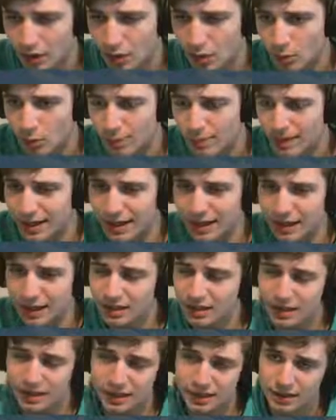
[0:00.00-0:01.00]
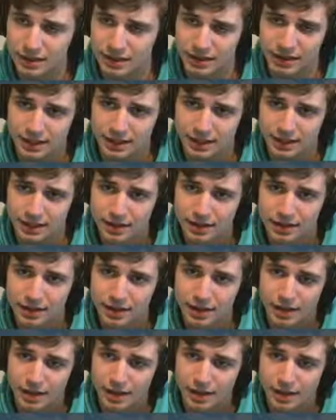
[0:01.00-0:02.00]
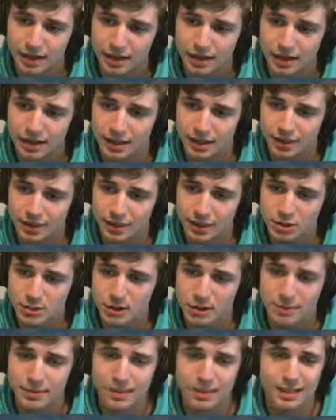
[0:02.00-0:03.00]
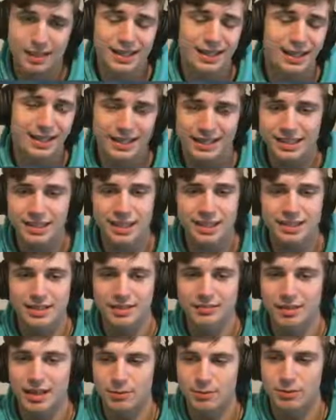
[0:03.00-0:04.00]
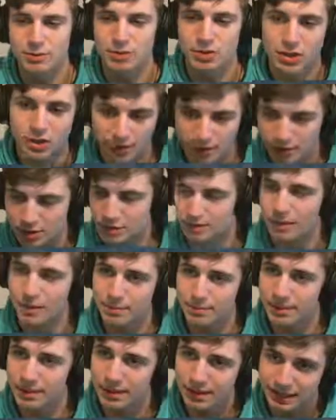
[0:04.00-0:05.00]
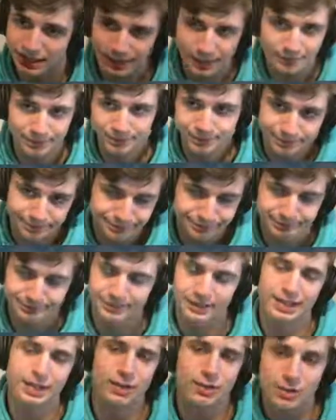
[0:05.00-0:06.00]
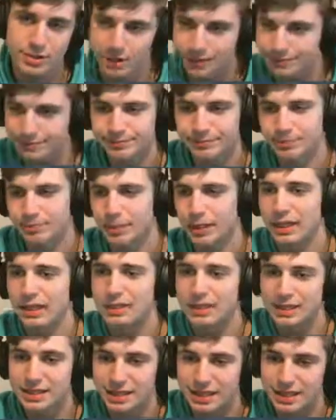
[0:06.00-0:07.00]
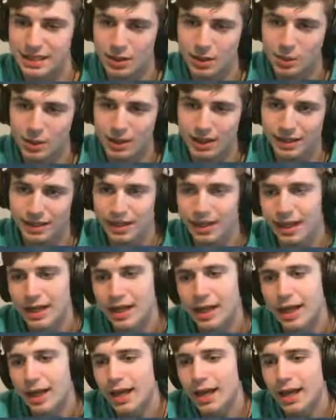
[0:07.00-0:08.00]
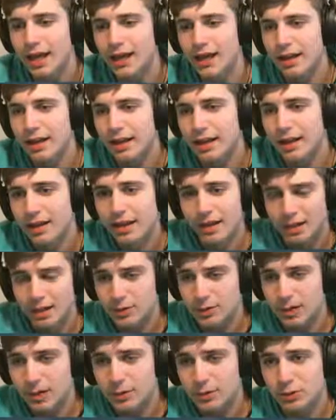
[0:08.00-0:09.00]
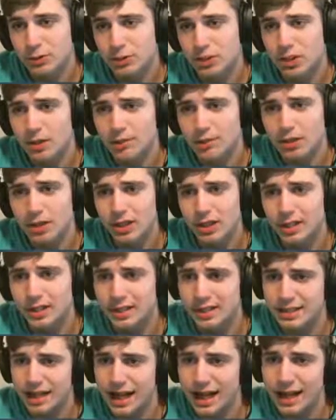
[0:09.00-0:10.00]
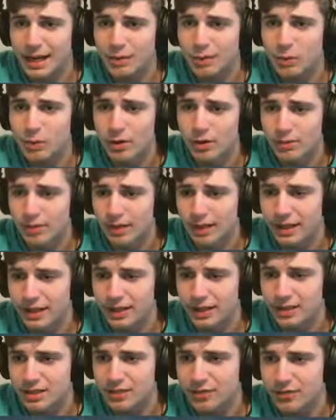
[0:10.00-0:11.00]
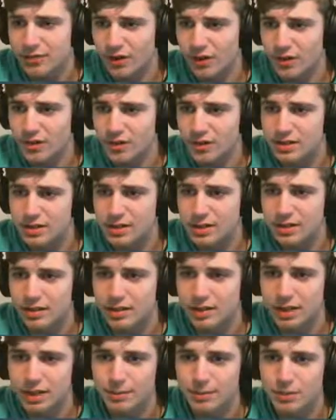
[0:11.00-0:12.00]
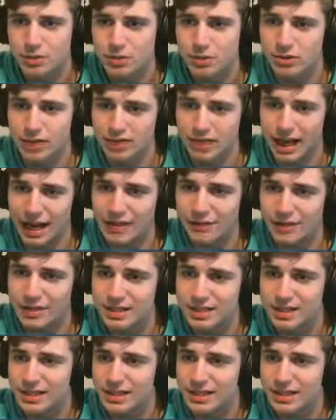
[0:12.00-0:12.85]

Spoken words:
with my Ayla, like, if I use my ability, he doesn't have time to return. If I use my ability, kills him, but since I didn't wait, he was able to return. But look at this. I am the one playing aggressive first. Look at my Trollslingers. I have this